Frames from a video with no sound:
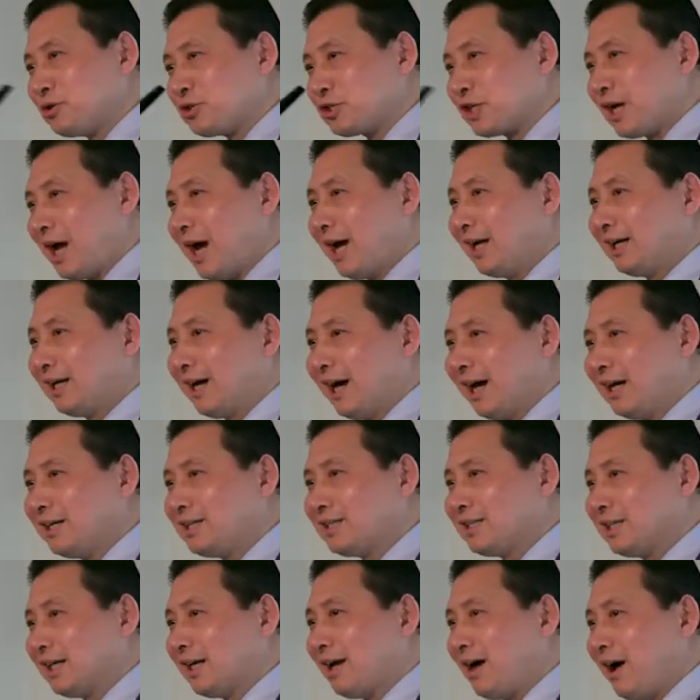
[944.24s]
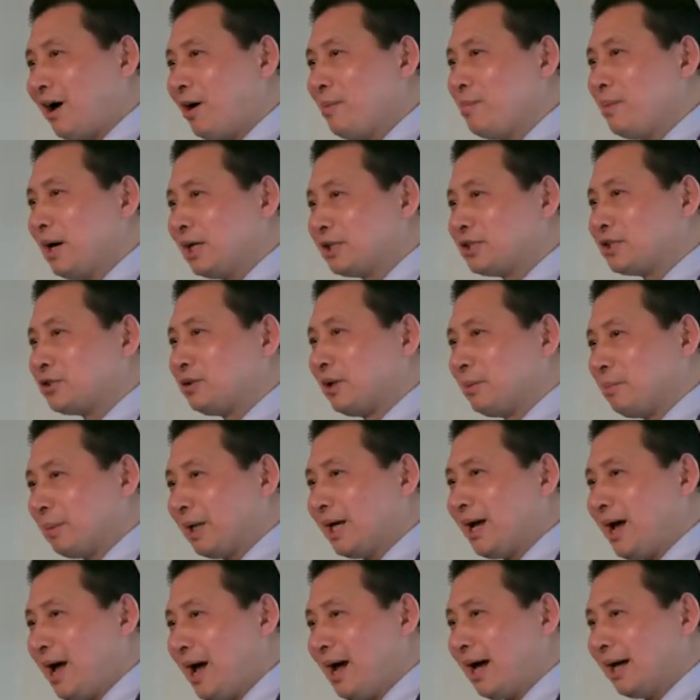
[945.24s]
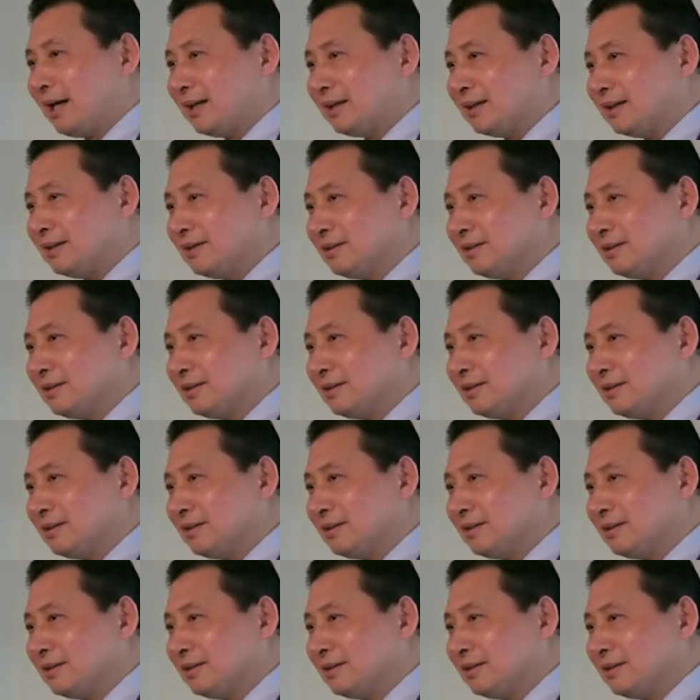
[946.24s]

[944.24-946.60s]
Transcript: China and see how much you're behind